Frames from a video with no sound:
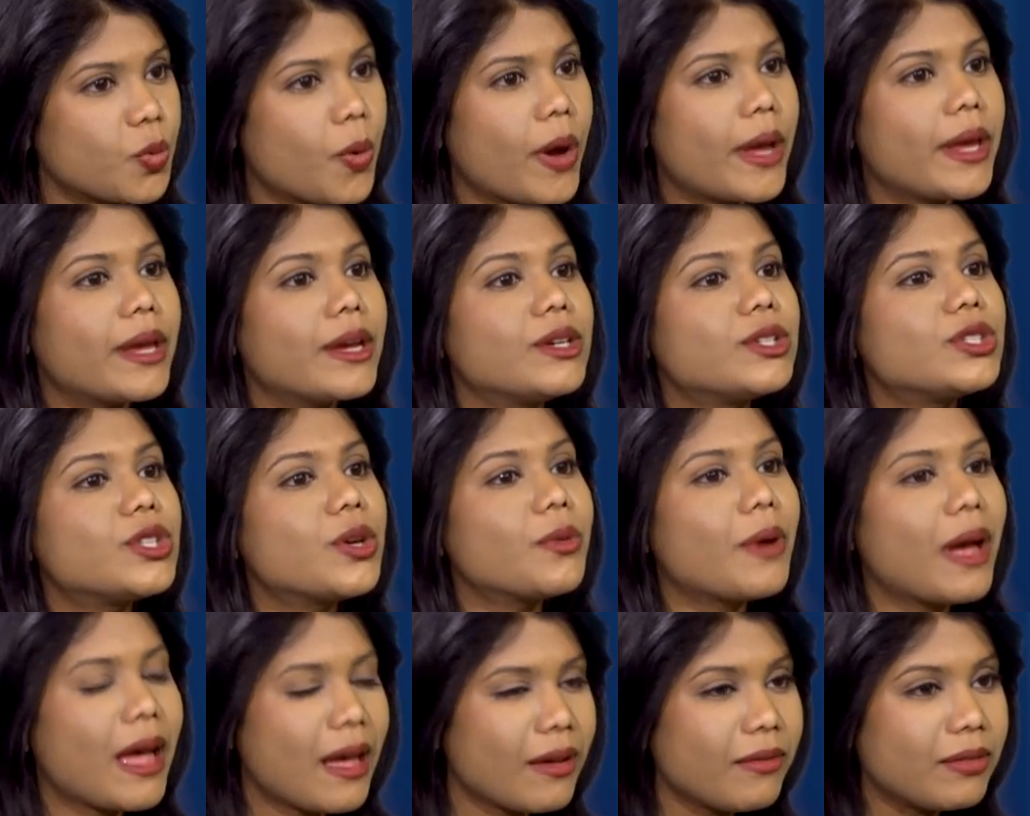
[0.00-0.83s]
weighing
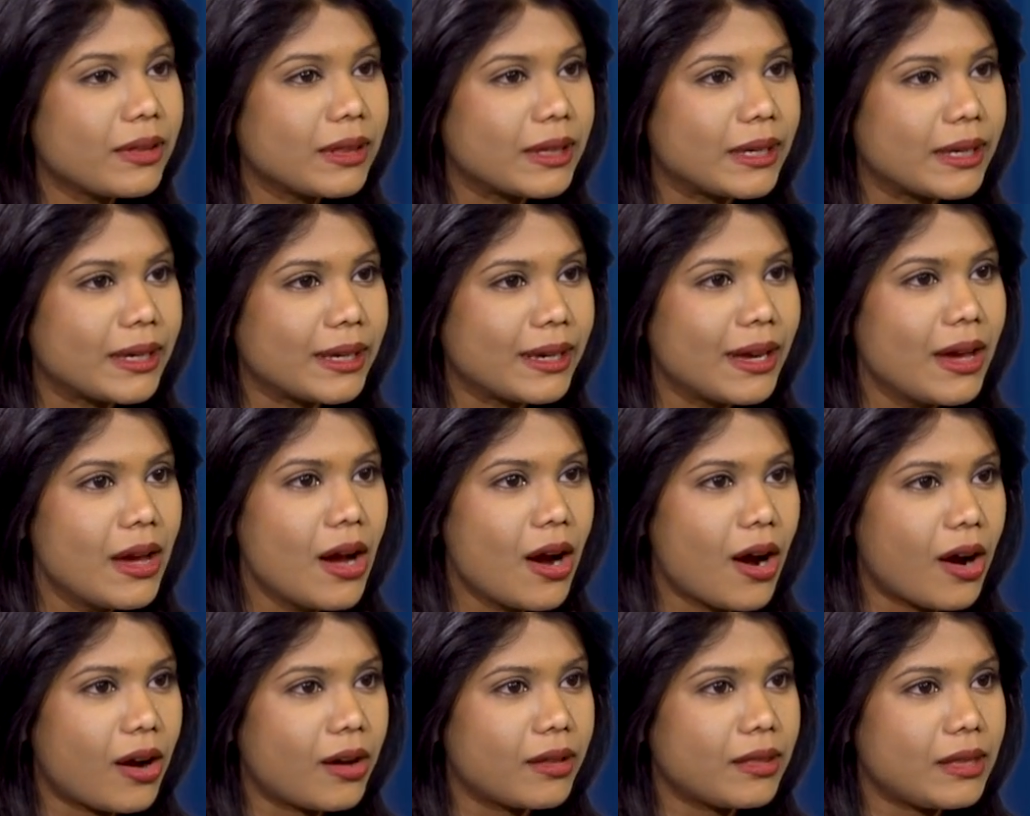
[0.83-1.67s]
so heavily
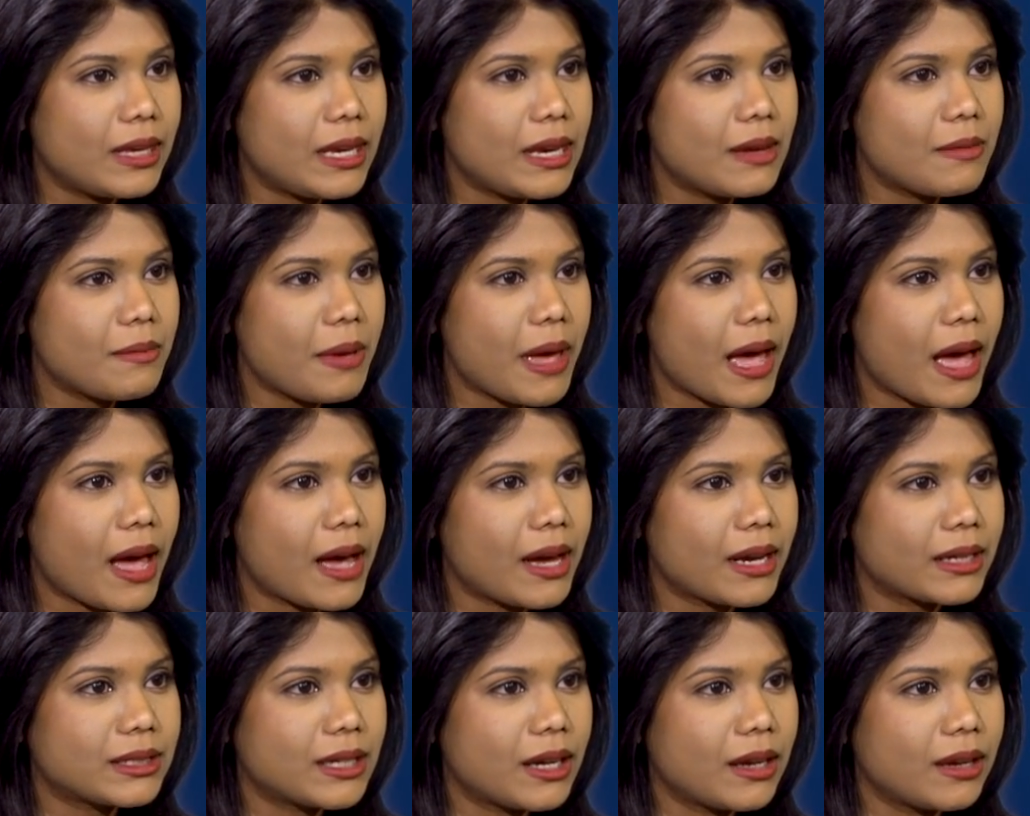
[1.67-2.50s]
on the
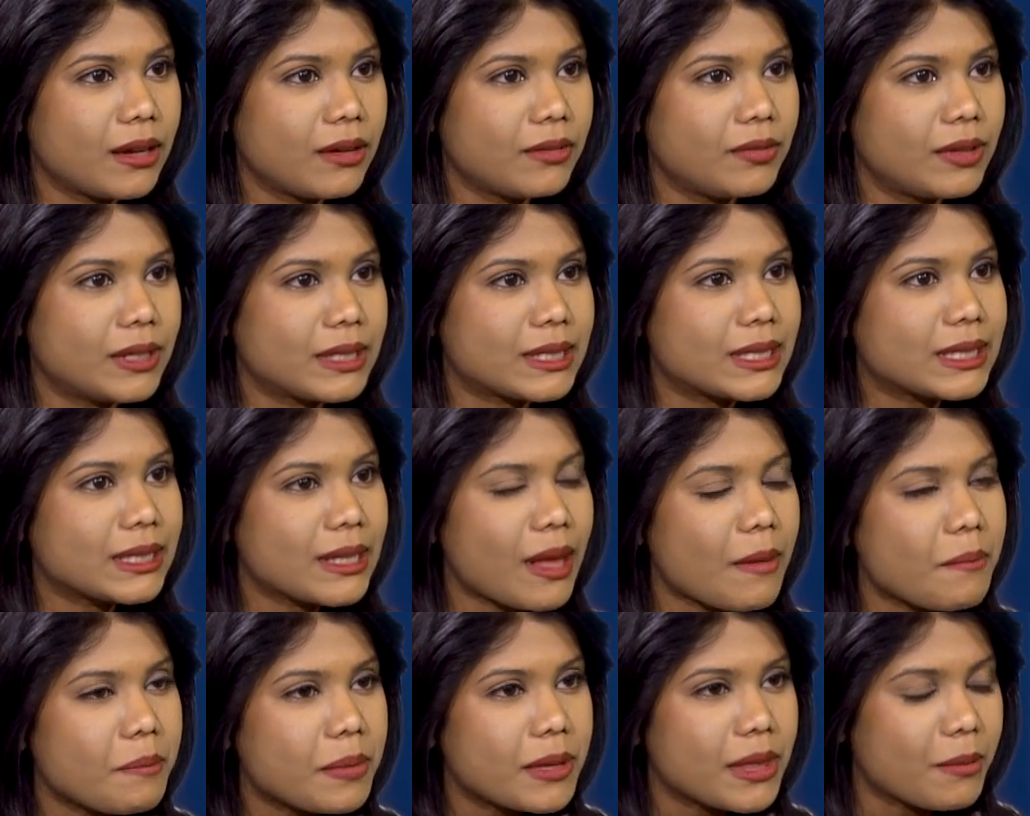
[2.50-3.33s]
impact of the
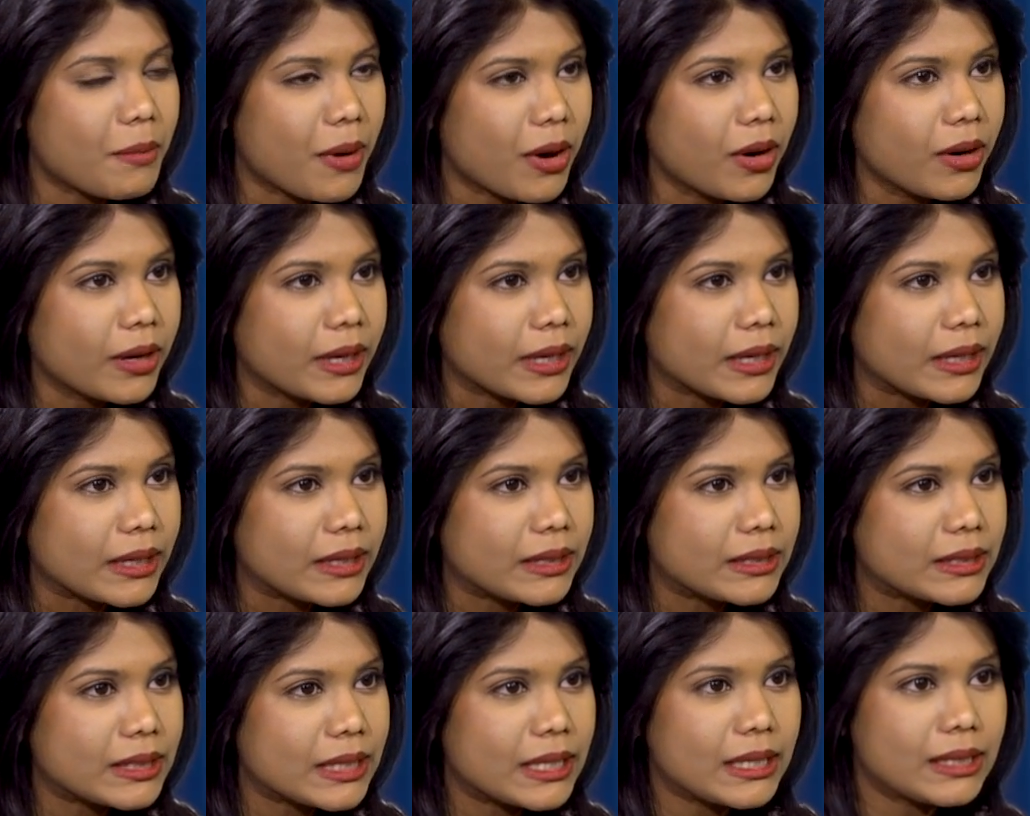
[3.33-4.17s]
slump in the
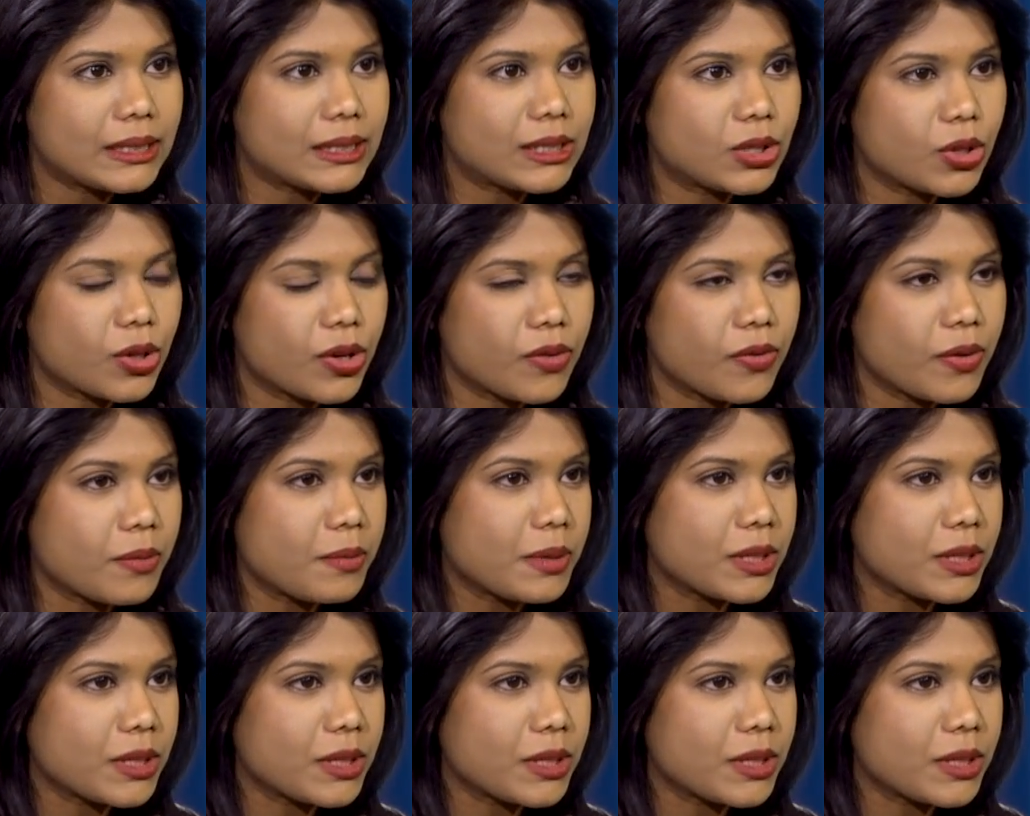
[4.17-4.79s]
market? It's sort of a